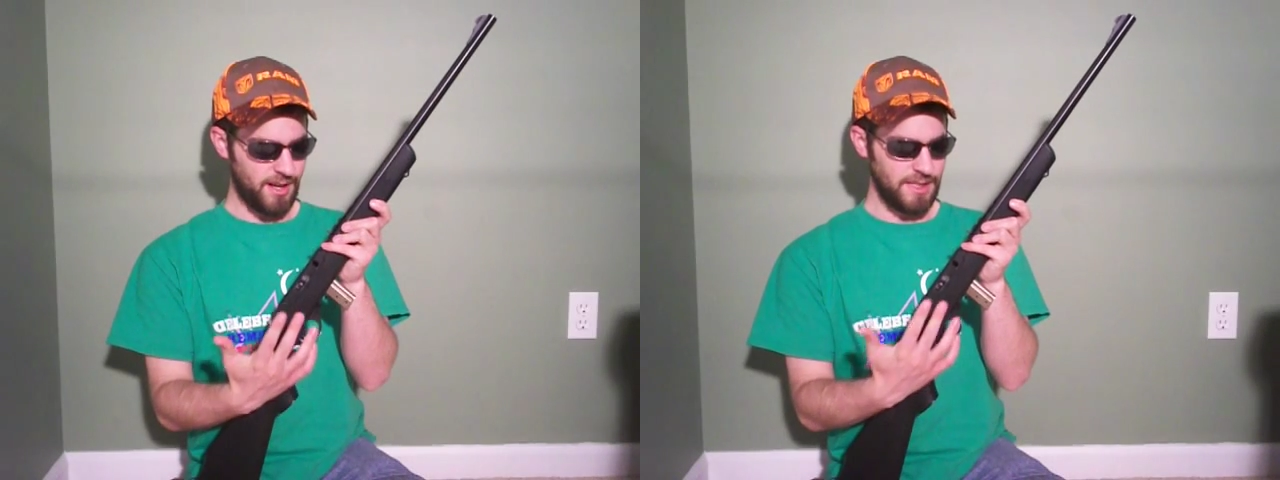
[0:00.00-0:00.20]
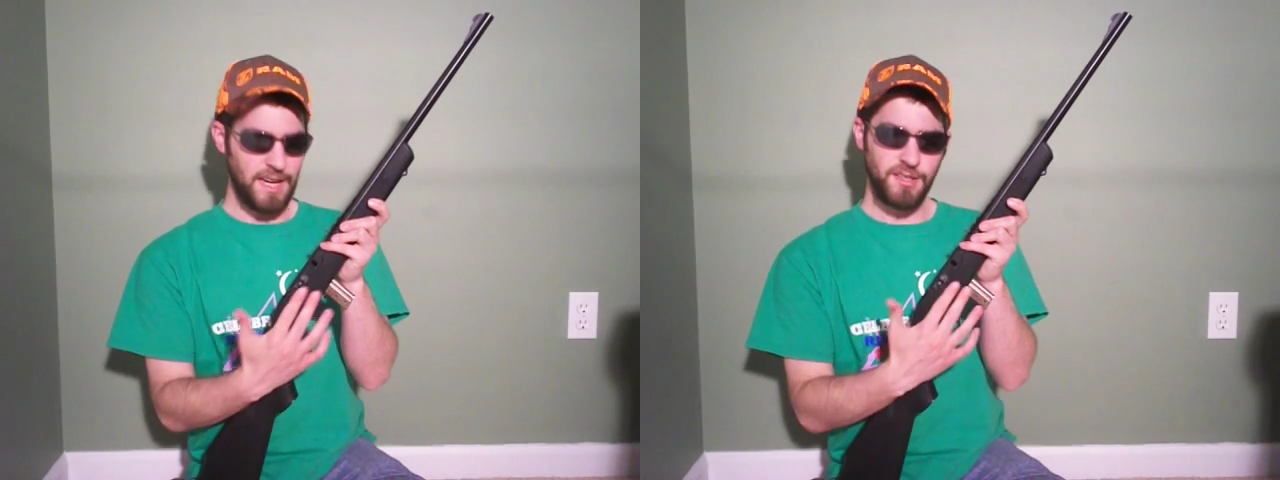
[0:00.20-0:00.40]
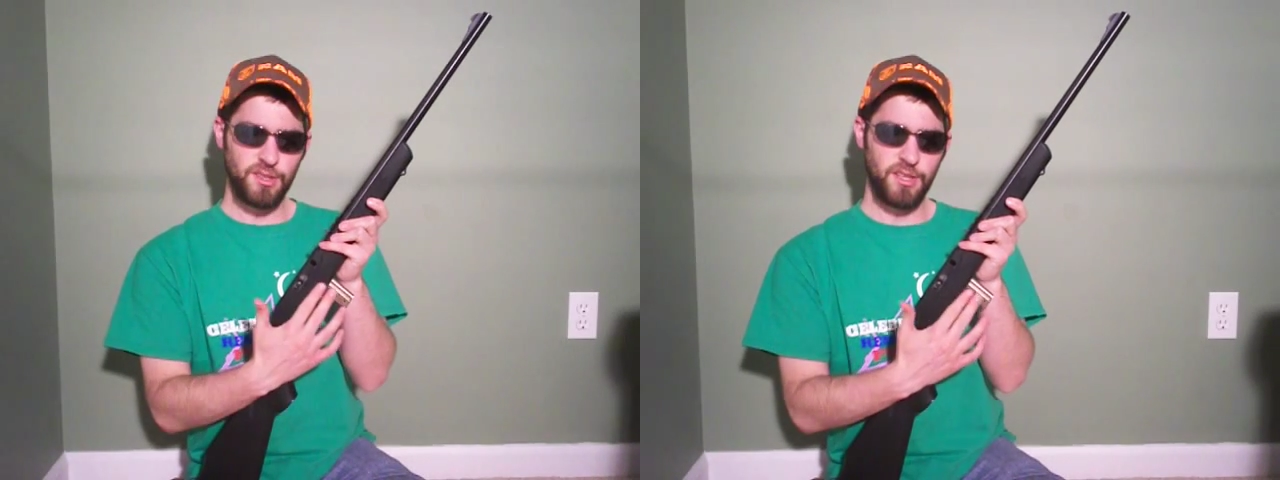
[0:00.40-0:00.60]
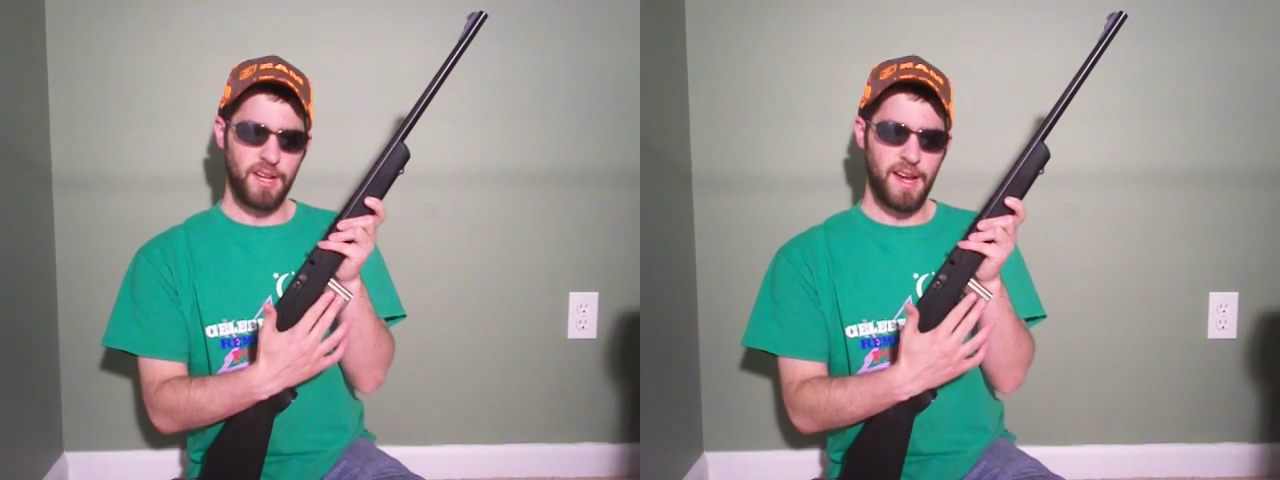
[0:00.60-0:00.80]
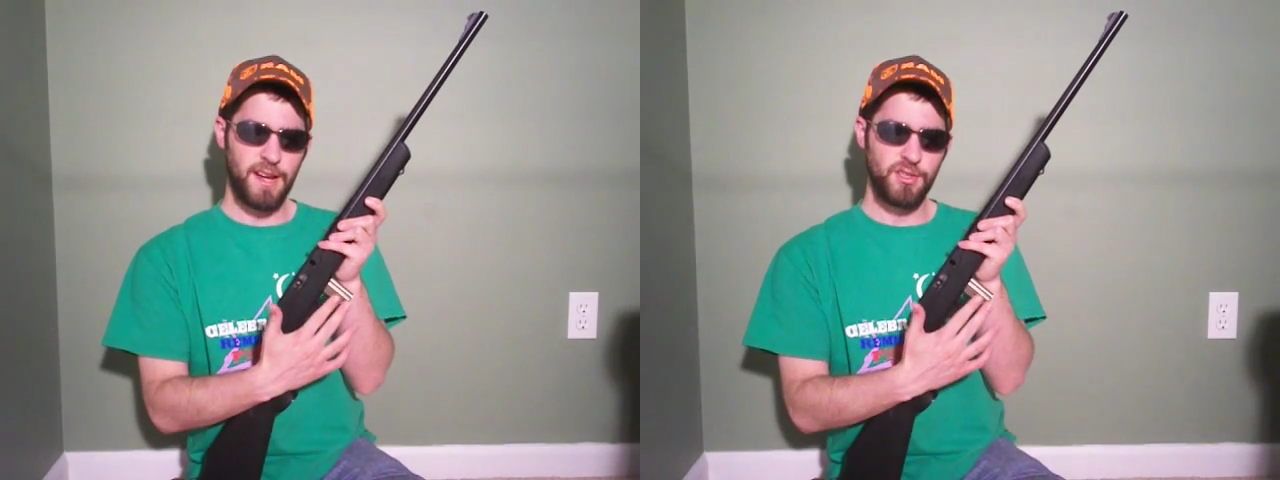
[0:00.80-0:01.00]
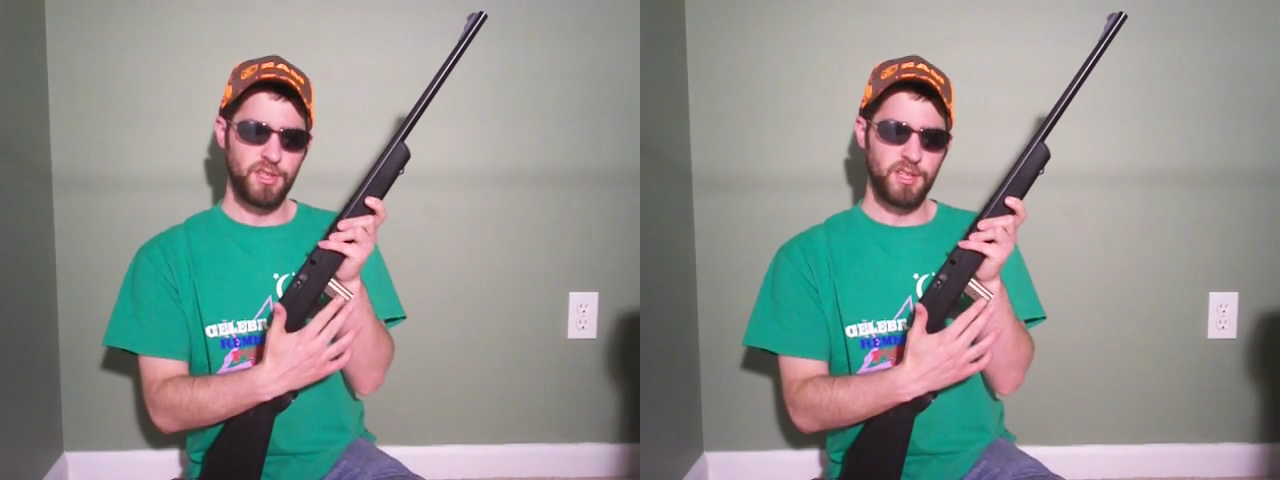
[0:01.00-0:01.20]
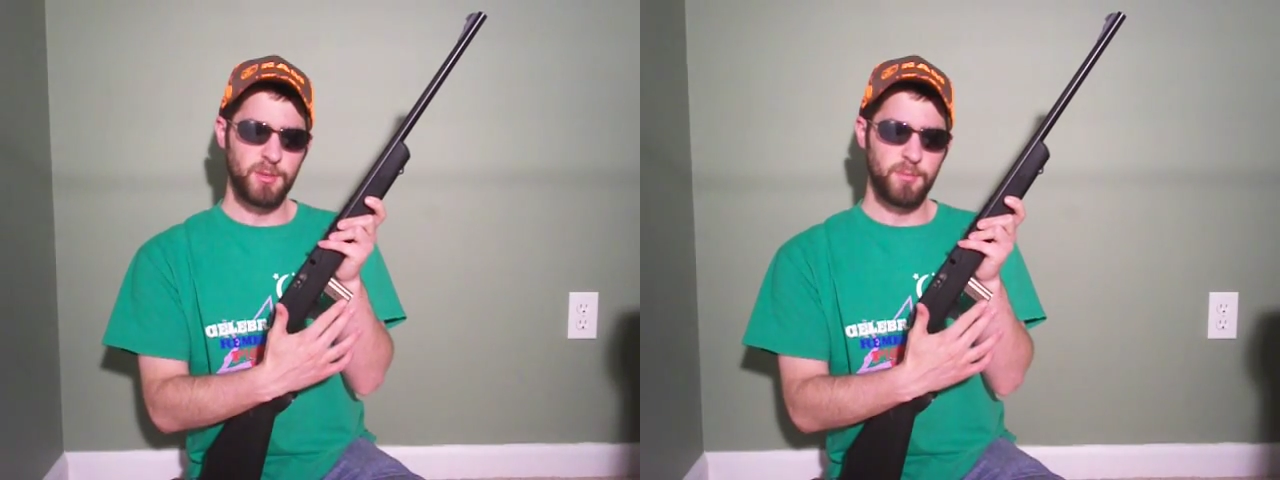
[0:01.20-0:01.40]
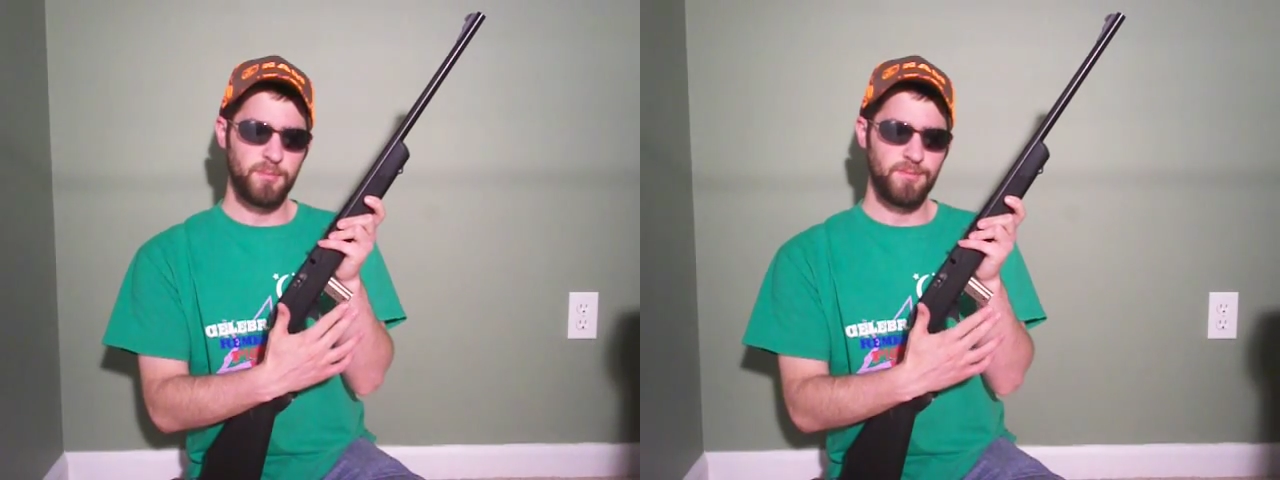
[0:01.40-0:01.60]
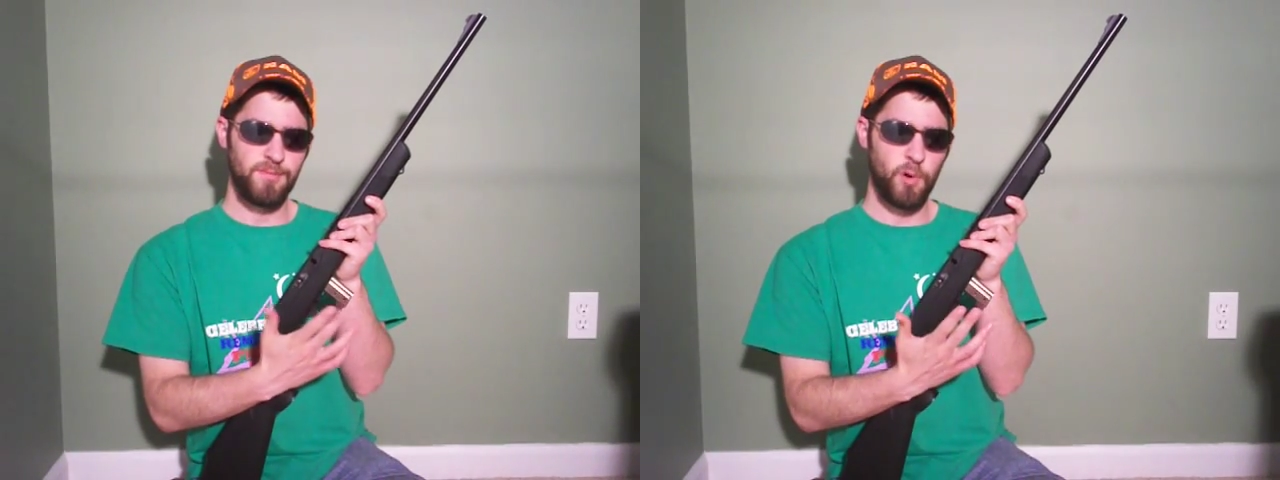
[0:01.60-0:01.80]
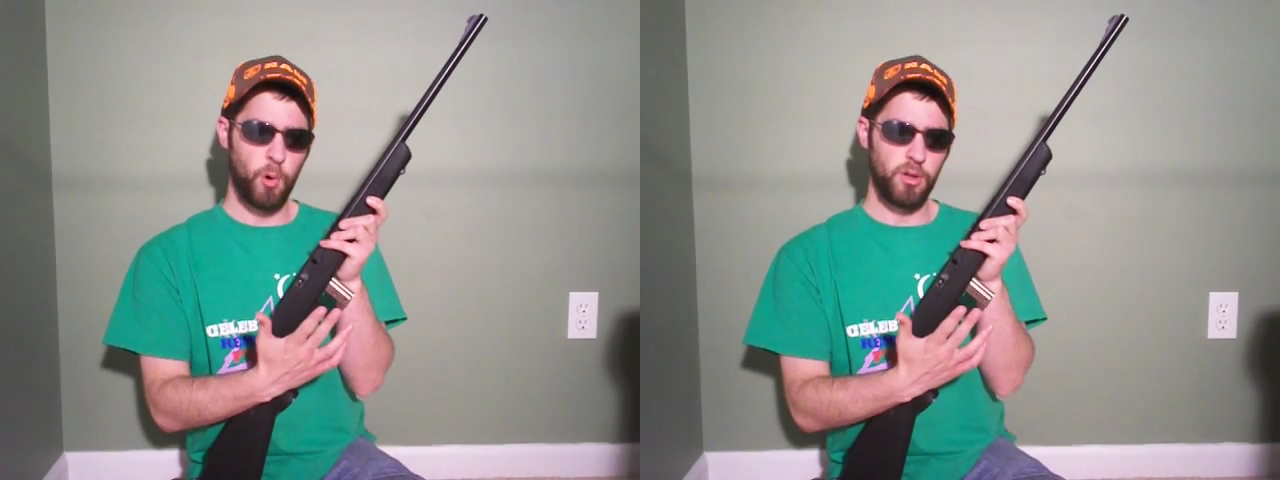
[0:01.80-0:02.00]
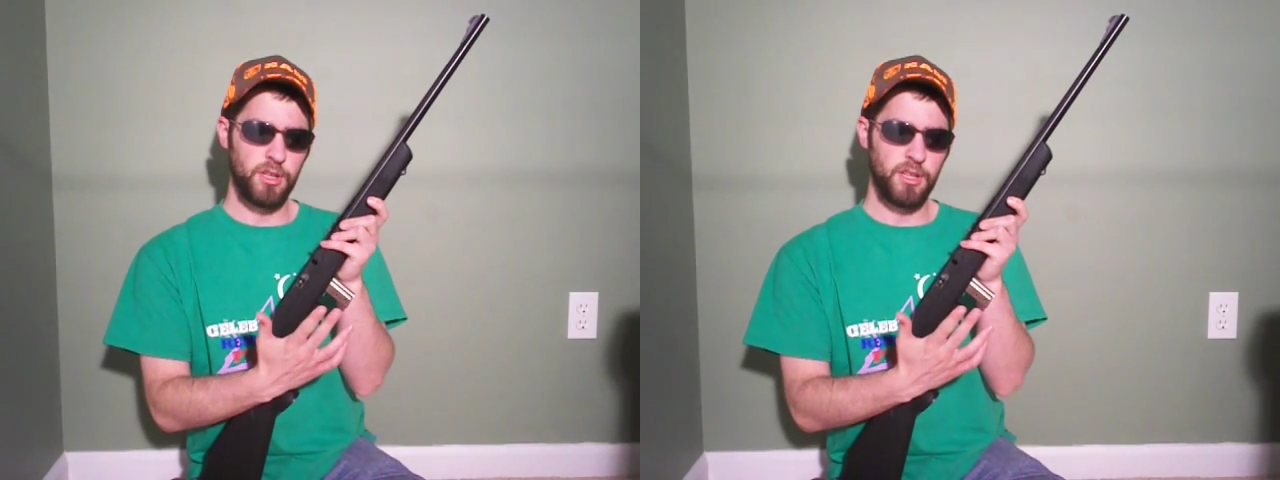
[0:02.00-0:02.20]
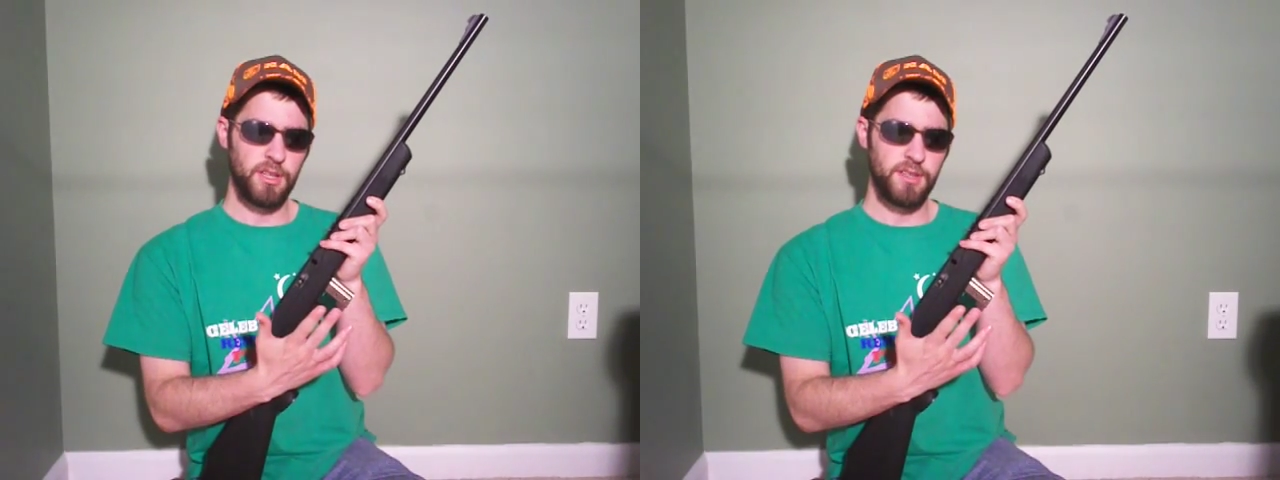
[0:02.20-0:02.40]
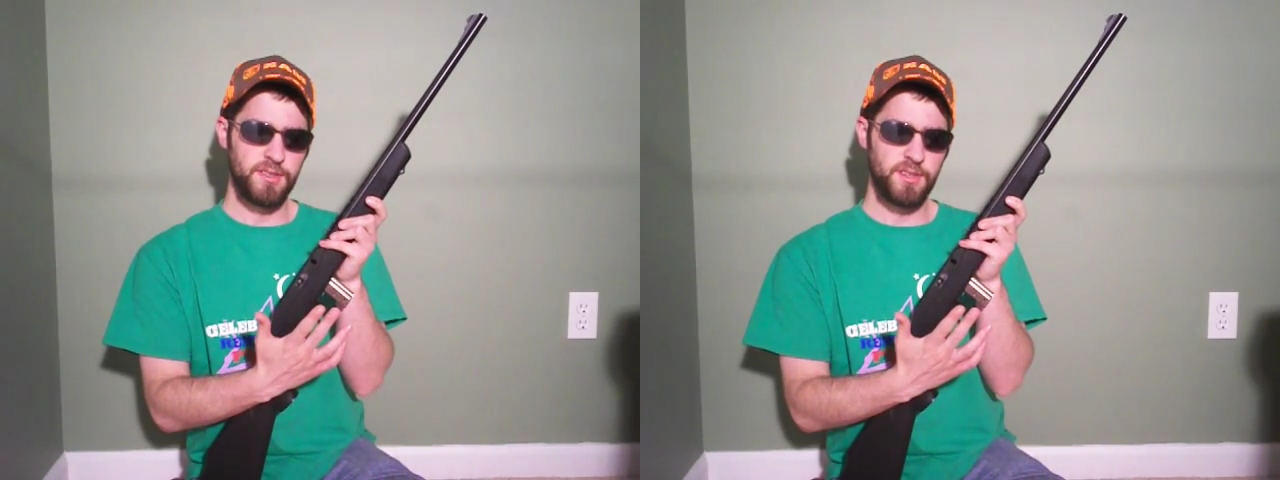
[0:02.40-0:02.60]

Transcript: yesterday, I just ordered